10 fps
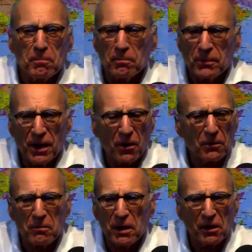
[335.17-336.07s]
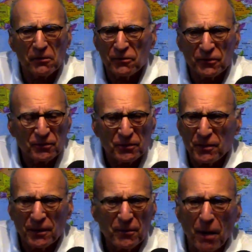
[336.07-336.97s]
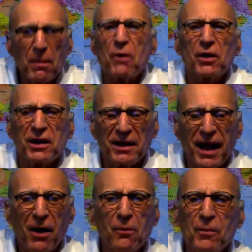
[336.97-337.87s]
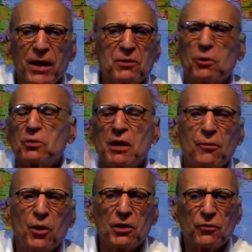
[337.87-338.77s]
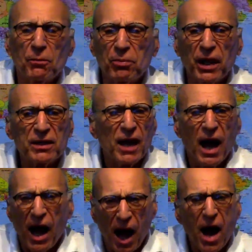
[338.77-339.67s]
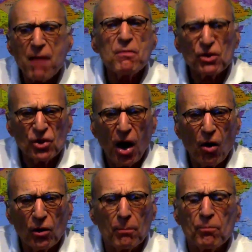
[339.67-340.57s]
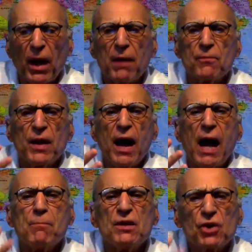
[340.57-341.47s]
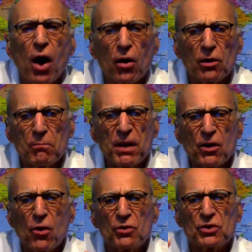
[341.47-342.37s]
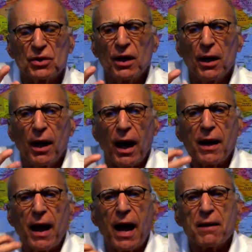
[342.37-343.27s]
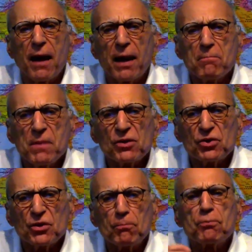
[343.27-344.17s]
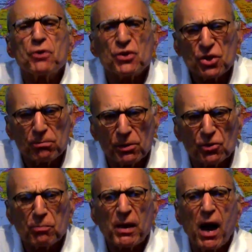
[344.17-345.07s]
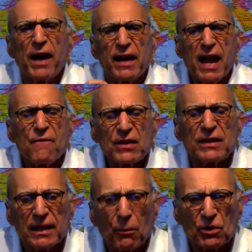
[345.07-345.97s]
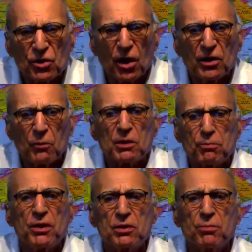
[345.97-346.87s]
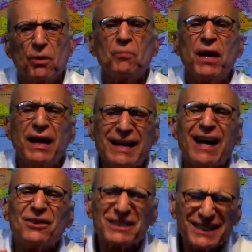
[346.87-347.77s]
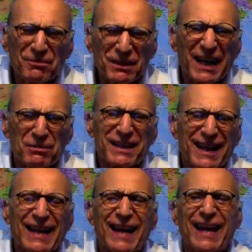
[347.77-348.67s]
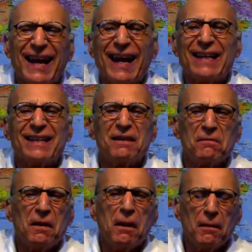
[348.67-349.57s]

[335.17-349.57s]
the middle of America now, it's supposed to be a wonderful place, I miss Harlem. I miss Harlem because I miss the principles behind everything that was done. There was a principle. Now, sometimes it got out of hand and